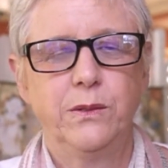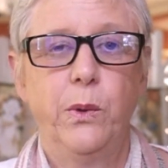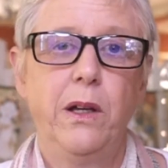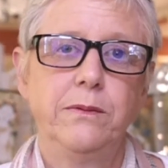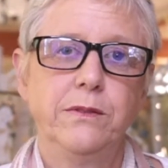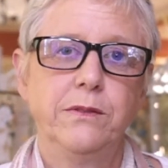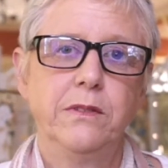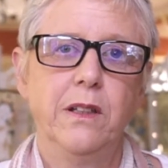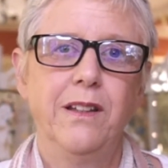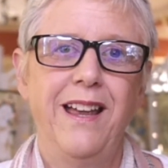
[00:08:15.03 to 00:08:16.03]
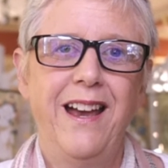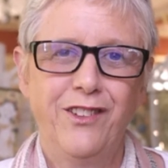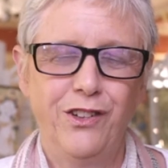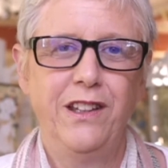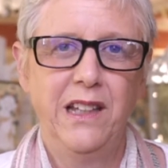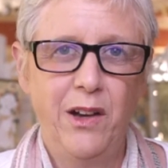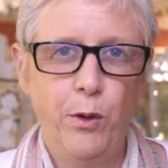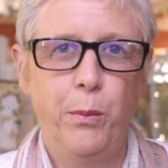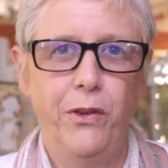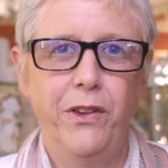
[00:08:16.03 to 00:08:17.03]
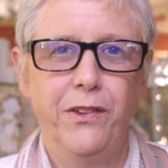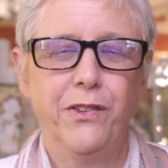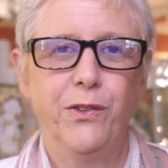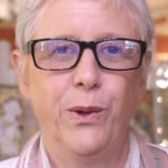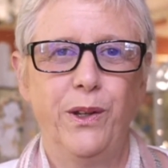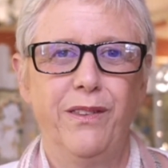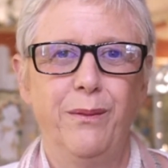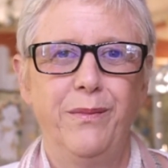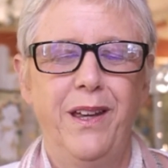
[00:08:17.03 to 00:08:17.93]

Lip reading: Well, actually, lovableness is one of them.